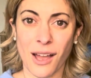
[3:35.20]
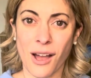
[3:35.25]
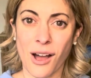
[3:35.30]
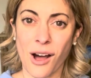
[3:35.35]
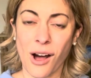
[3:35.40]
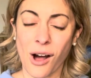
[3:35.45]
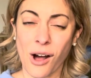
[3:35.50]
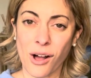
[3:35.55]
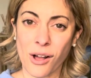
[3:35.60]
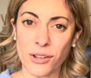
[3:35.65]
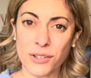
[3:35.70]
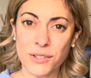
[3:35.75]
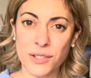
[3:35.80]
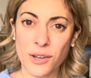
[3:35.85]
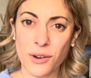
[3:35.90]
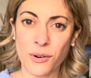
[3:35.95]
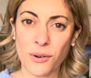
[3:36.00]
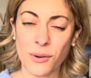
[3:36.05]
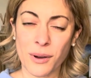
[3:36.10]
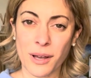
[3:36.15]

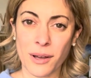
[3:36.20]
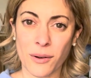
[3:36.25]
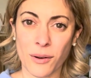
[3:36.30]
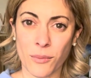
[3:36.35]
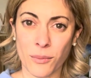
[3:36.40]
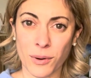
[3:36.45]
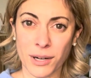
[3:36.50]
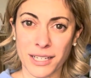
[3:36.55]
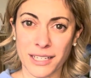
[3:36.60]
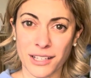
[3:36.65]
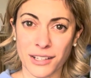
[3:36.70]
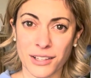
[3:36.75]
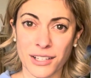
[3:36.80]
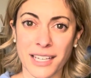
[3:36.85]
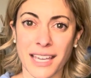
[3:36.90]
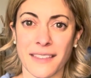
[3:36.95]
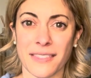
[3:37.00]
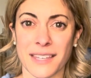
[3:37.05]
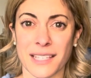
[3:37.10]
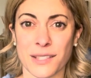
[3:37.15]
Also, we're gonna look at
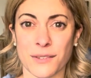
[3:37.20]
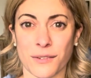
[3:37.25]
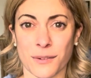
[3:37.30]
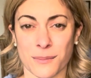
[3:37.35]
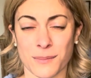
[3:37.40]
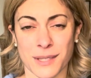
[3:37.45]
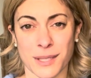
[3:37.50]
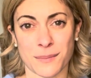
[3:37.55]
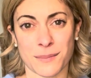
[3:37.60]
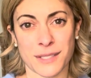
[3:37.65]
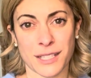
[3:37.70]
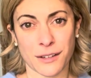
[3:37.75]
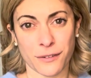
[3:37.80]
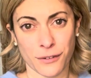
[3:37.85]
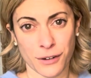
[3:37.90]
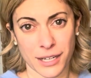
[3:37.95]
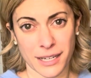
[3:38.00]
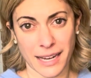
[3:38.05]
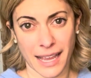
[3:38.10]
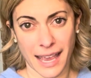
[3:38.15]
this from some different
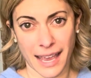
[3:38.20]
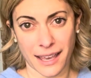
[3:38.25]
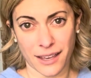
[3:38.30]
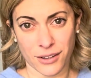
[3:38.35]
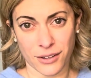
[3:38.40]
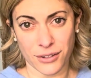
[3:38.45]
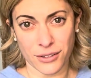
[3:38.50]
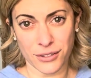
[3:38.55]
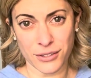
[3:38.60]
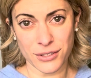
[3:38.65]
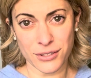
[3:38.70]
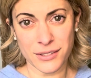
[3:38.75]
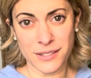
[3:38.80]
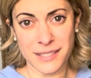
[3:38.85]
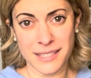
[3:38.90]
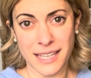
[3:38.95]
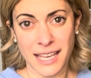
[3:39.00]
angles.